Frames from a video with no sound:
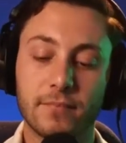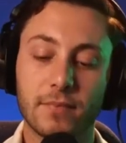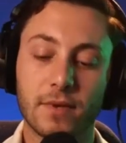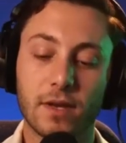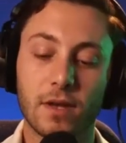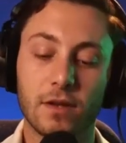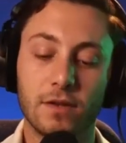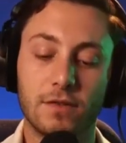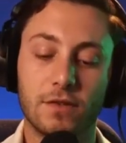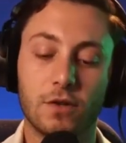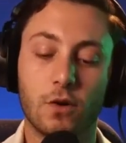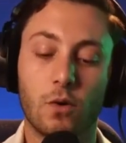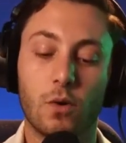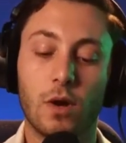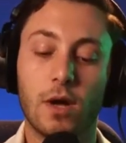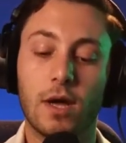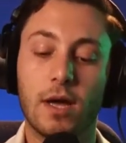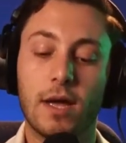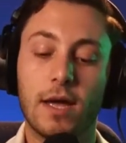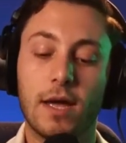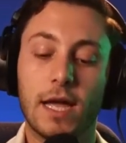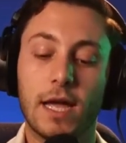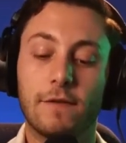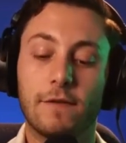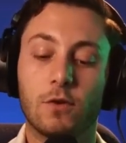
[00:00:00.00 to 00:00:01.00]
So
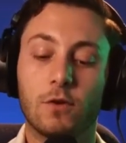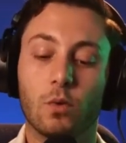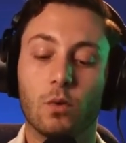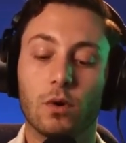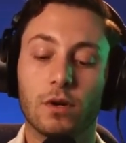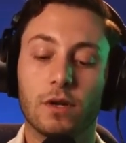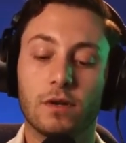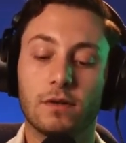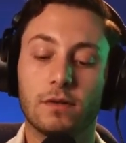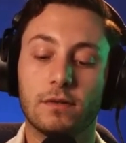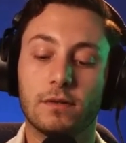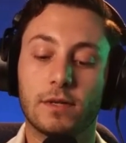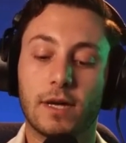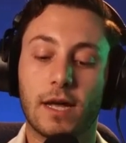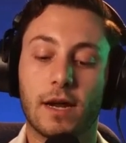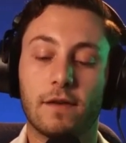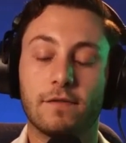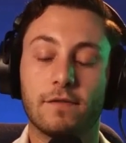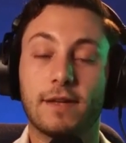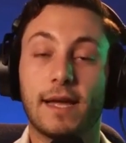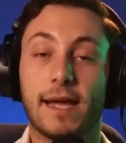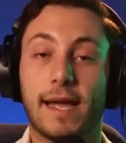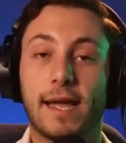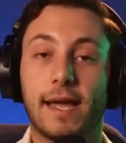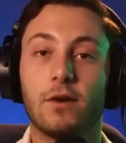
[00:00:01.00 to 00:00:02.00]
if you were to kind
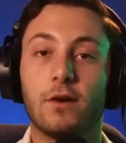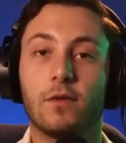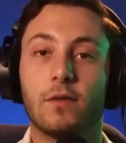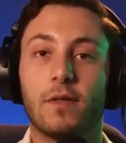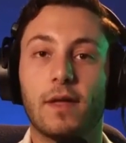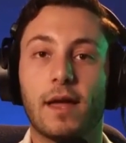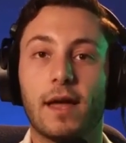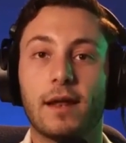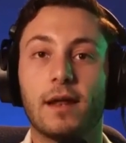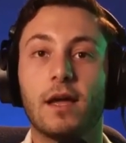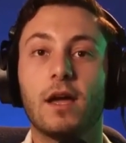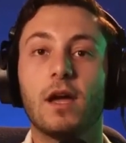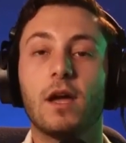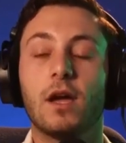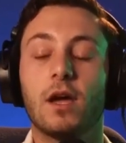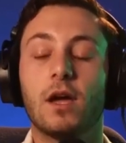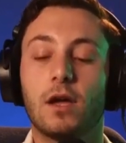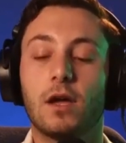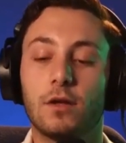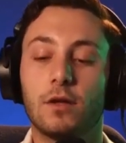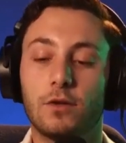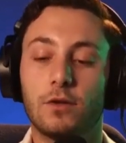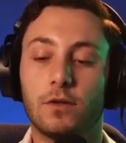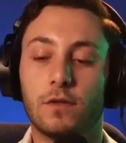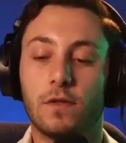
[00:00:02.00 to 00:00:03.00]
of cater that
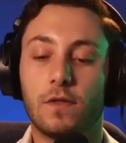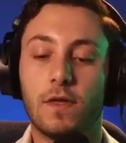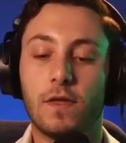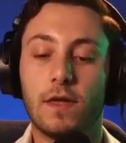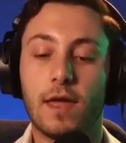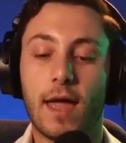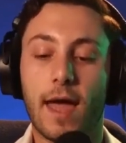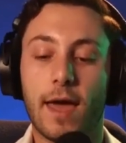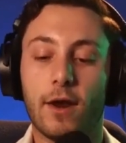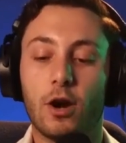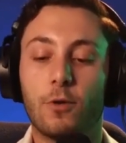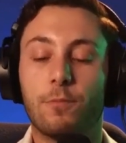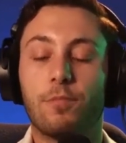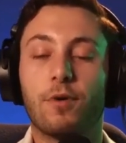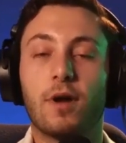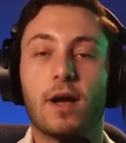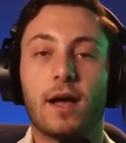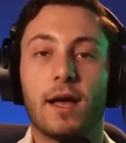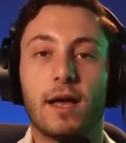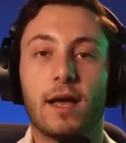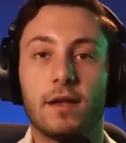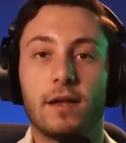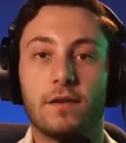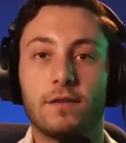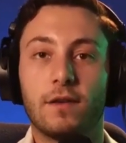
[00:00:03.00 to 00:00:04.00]
the
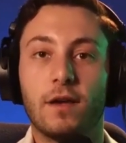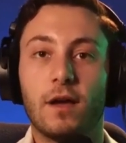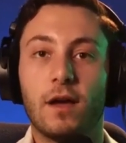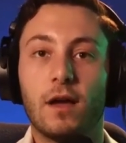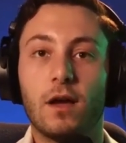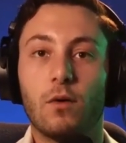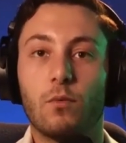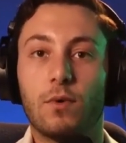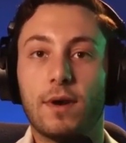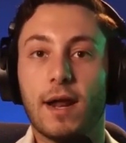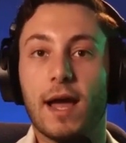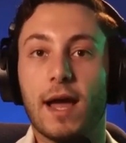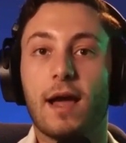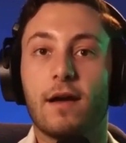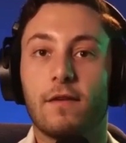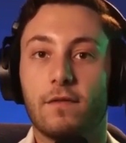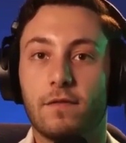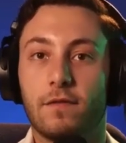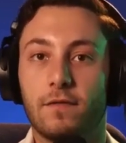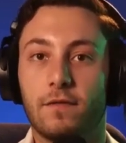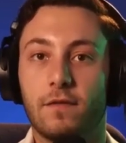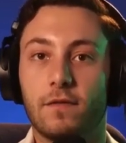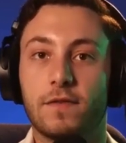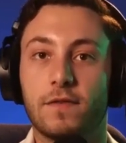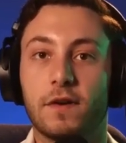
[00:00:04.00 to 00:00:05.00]
enterprise would
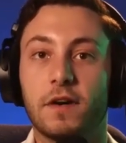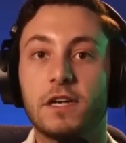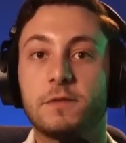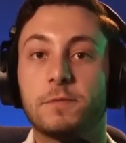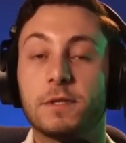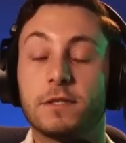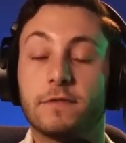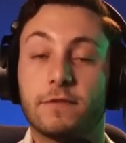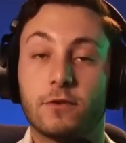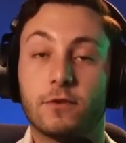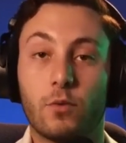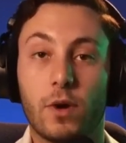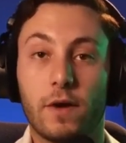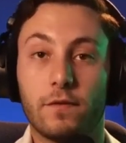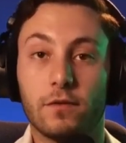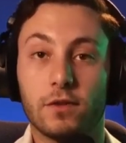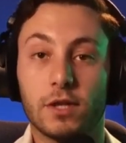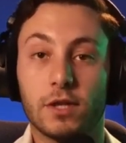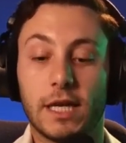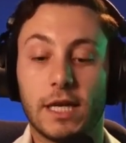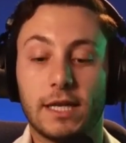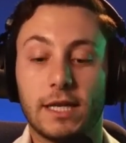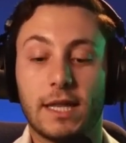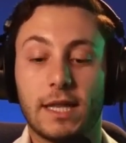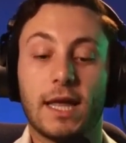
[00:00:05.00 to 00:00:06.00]
have a very specific way of
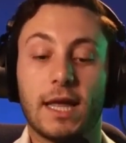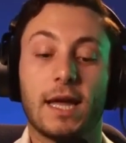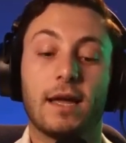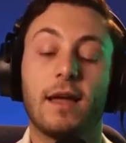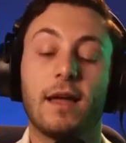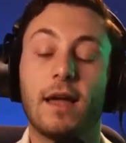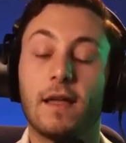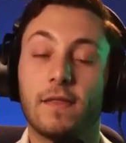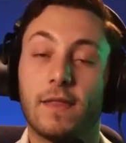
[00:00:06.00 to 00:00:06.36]
looking into that.